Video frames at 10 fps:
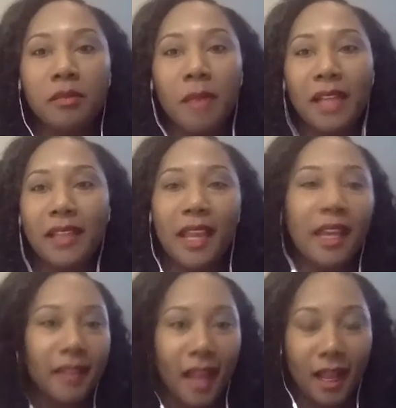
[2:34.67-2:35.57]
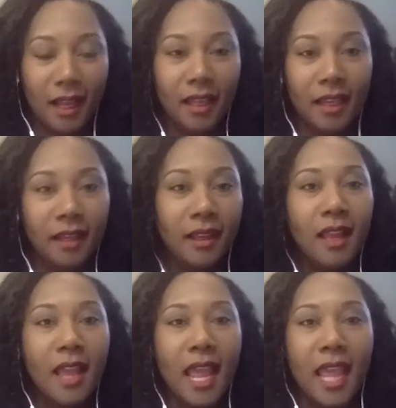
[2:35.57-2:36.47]
My dad died
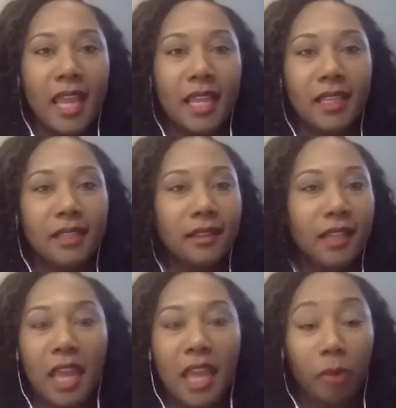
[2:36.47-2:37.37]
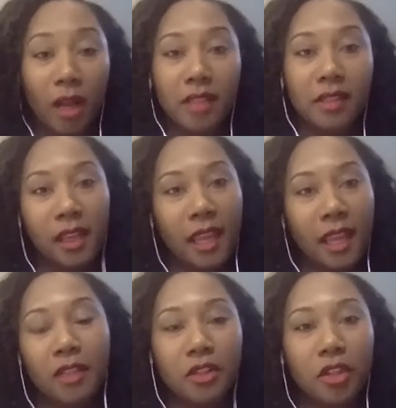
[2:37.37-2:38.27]
and he had prostate
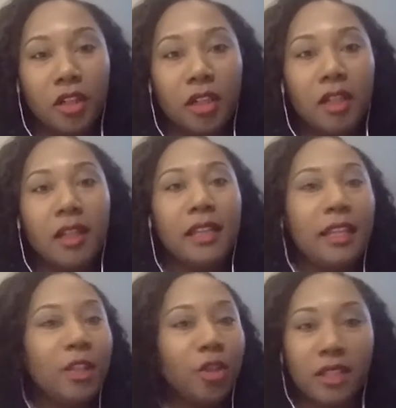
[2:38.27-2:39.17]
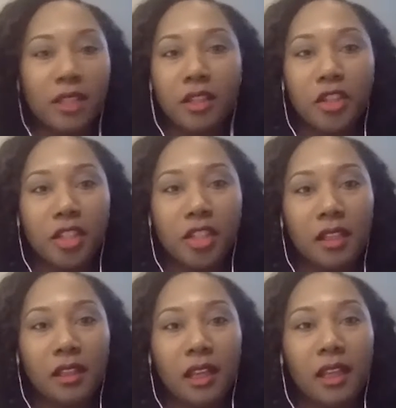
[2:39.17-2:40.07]
cancer and he
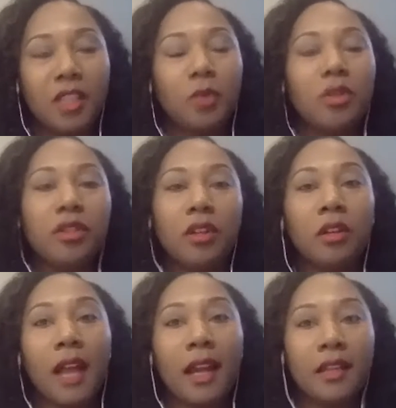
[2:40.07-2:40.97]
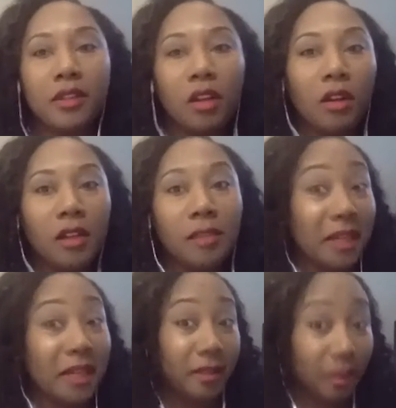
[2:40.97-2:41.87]
transitioned and as a result i took on my
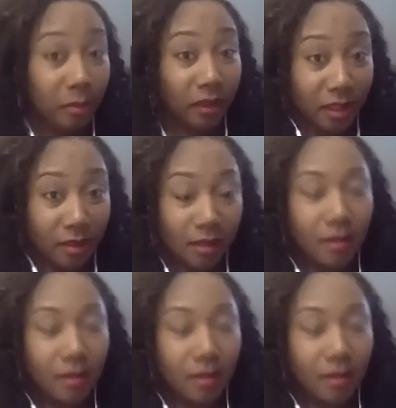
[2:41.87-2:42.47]
siblings